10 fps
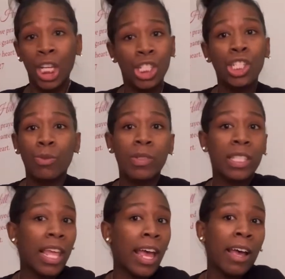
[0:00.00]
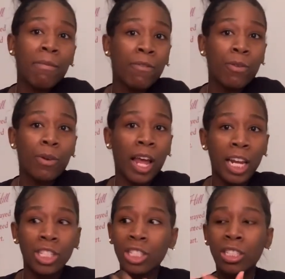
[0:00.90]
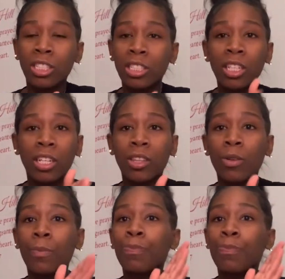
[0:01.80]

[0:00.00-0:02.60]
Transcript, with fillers: She was that helpful. Like she stood through